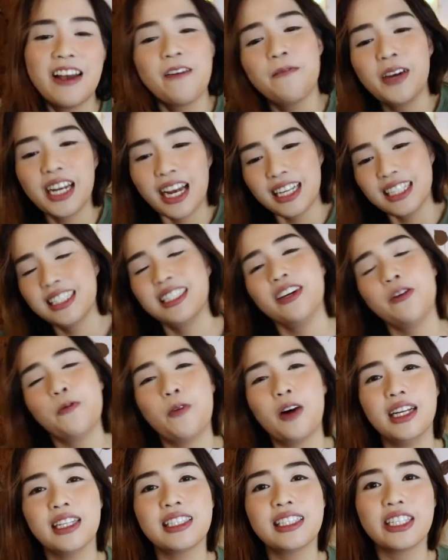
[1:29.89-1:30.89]
but I still
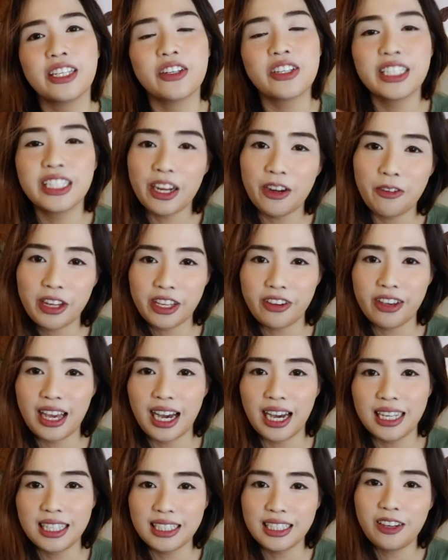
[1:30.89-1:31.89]
want to share with you
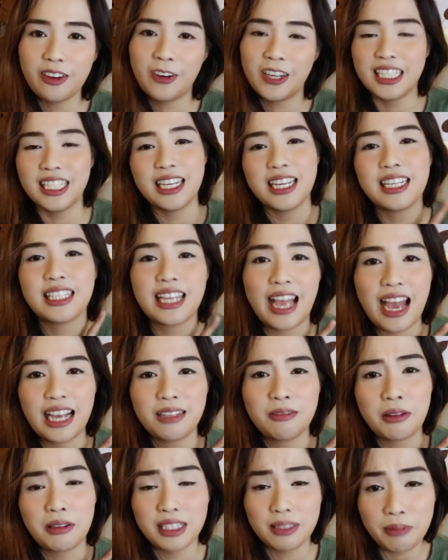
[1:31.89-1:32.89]
guys the questions they asked
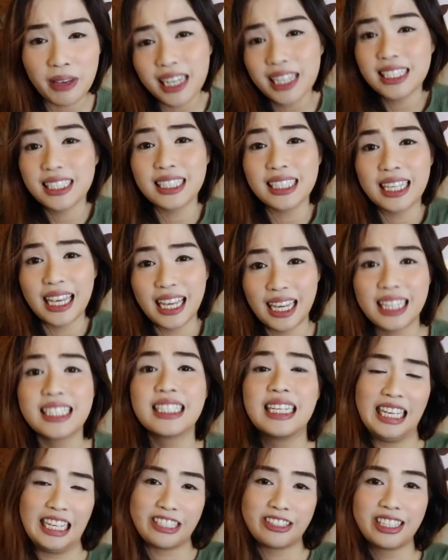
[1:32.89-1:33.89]
me because it's
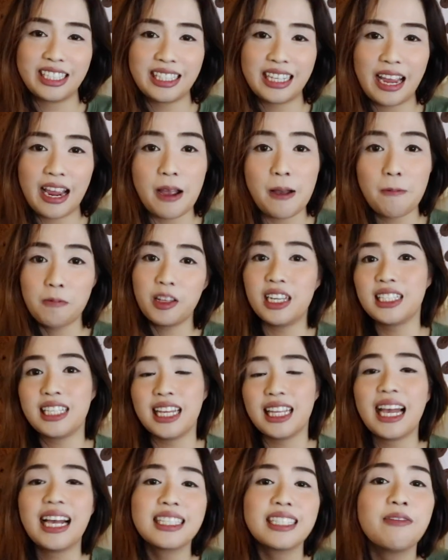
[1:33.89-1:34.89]
interesting. Plus, it
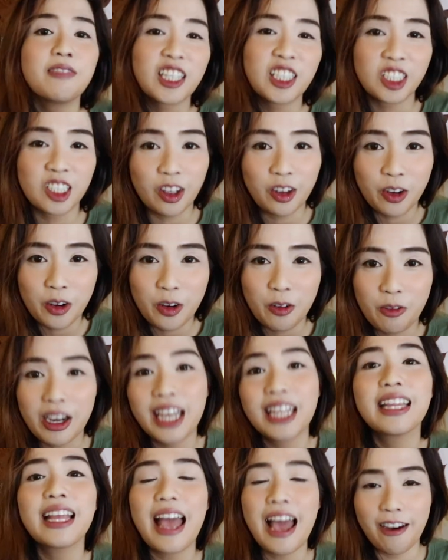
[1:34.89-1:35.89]
has something to do
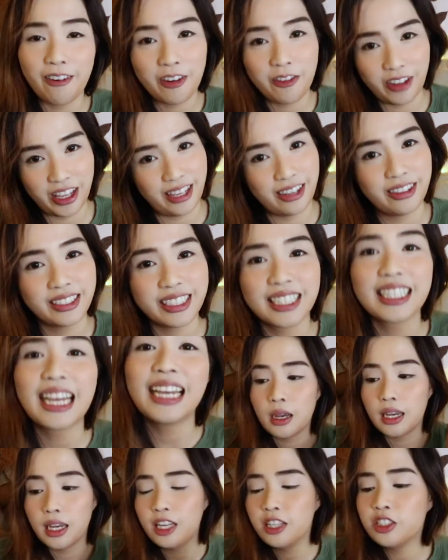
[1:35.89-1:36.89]
with our video today.
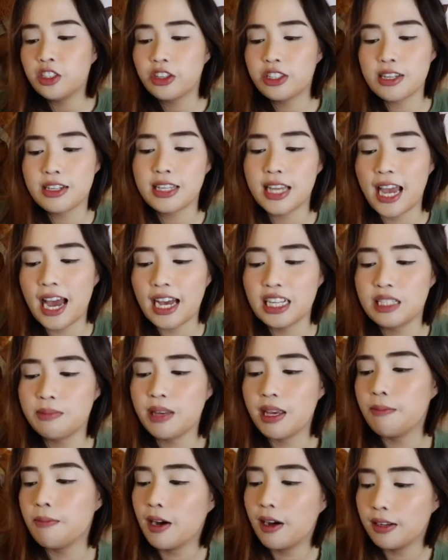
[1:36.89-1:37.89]
In total, they asked
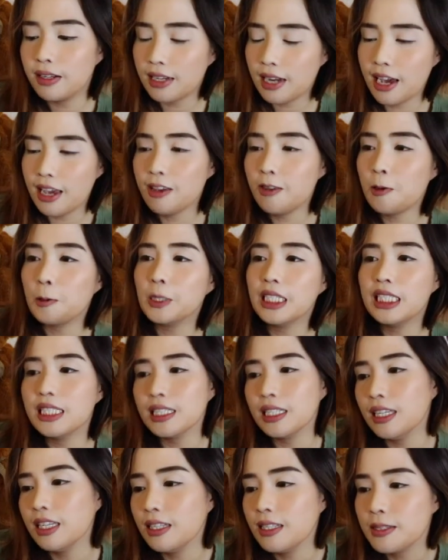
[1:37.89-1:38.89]
me about 9
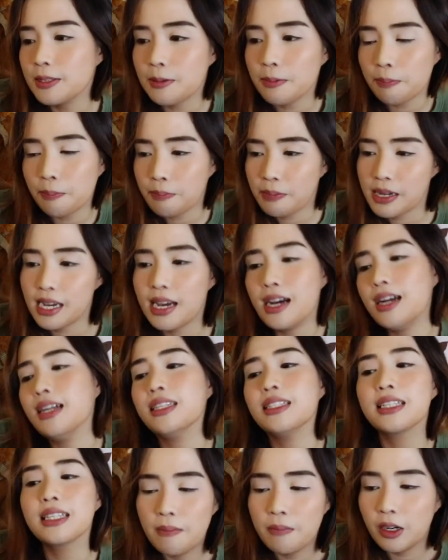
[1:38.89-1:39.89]
questions,
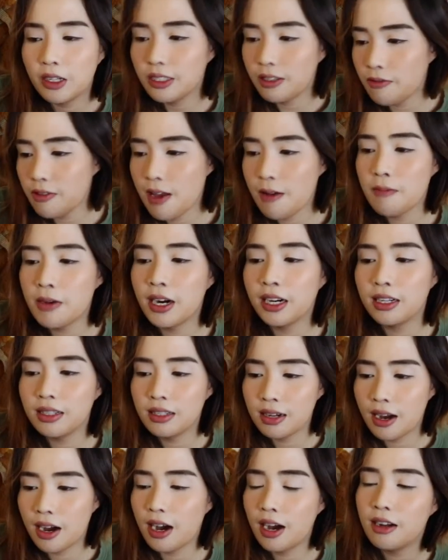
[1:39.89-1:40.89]
but most of them are
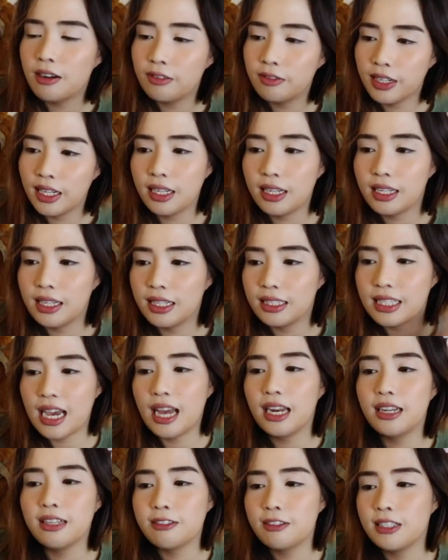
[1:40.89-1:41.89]
not really
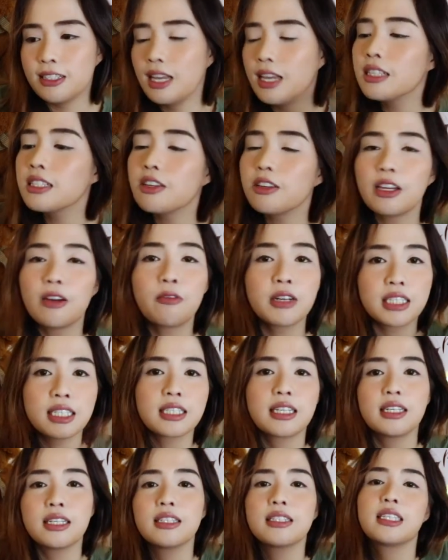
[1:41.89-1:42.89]
that interesting, so that we're just
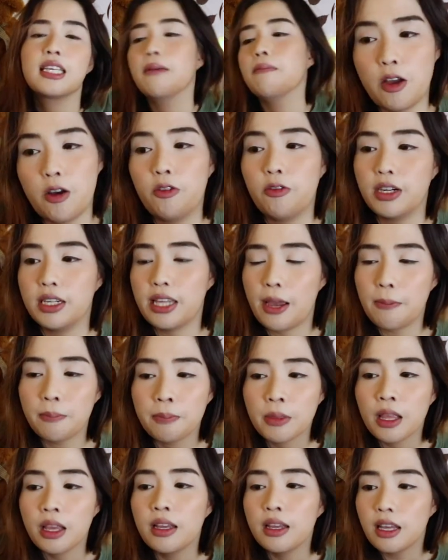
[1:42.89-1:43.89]
gonna skip over them.
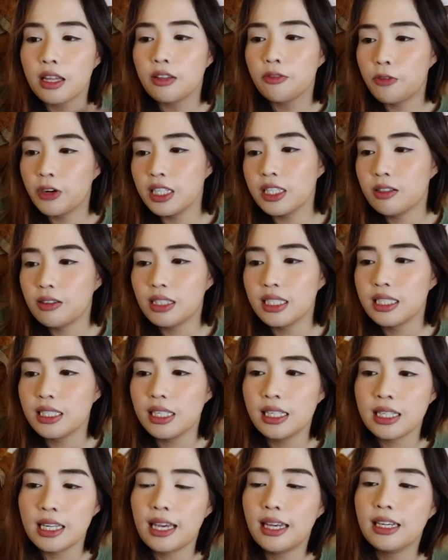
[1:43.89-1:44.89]
The first
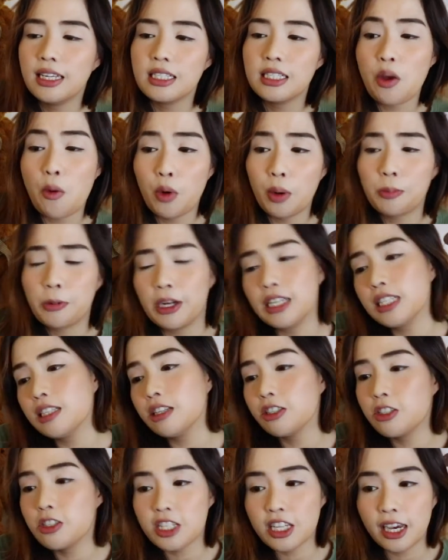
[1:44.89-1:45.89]
question is, what brings
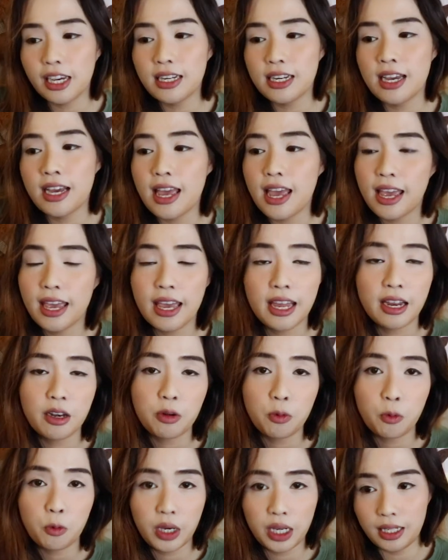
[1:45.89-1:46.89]
you to China
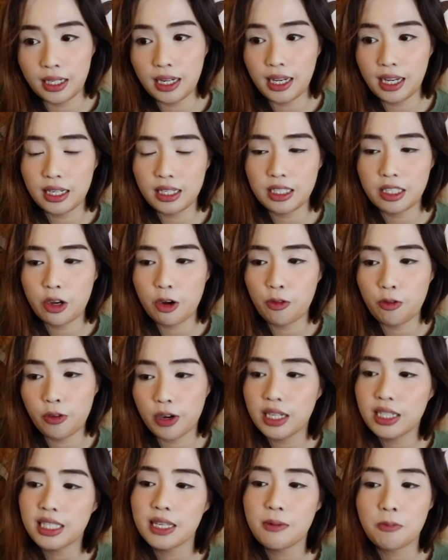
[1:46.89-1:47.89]
and what is your
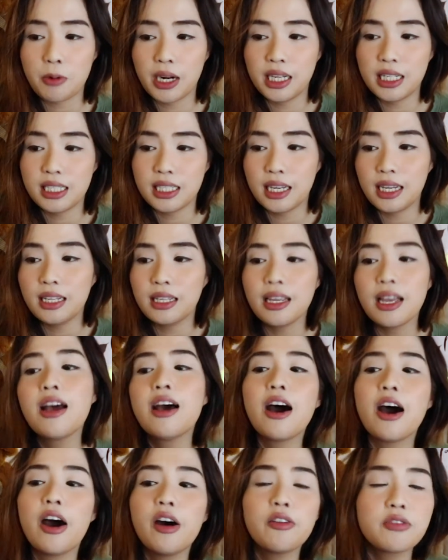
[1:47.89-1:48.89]
first impression
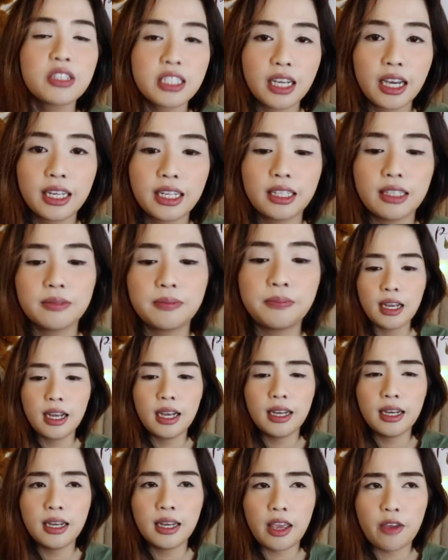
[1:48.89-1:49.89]
of China?
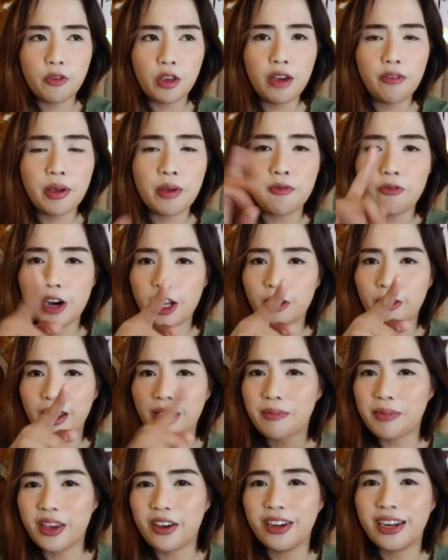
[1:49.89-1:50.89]
If you have been following
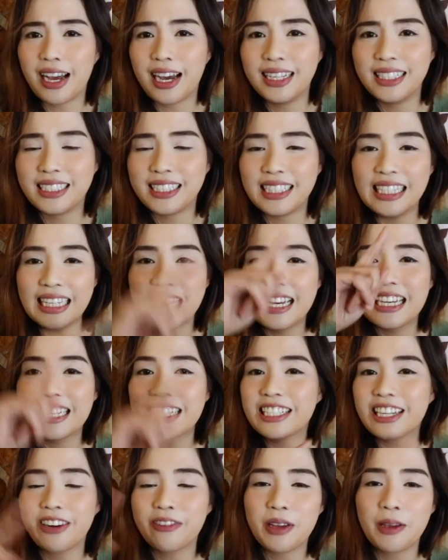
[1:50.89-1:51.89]
me on IG,
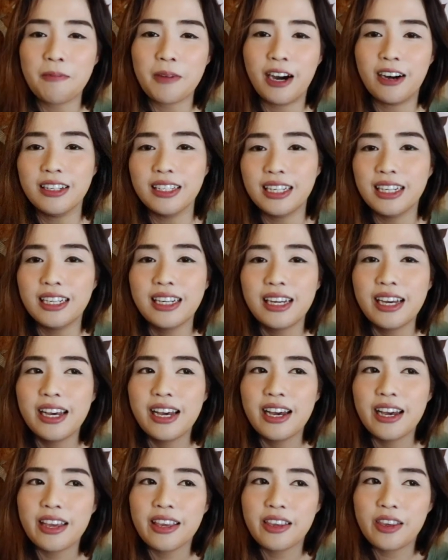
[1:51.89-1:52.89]
charmainepaula,
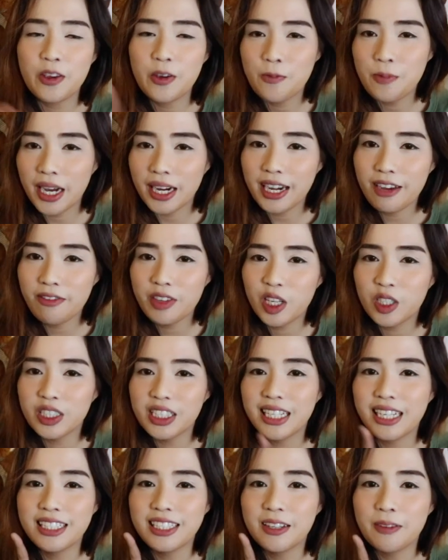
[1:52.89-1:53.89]
you might have
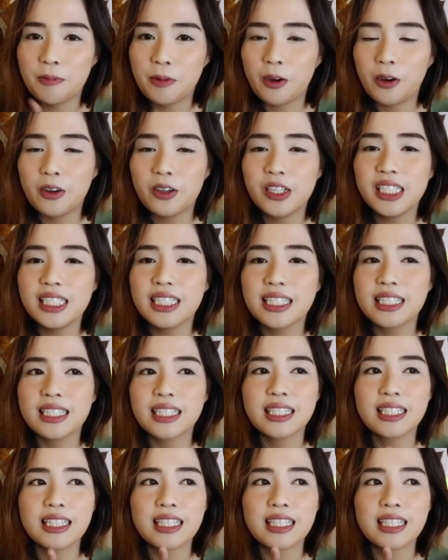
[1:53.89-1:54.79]
noticed a post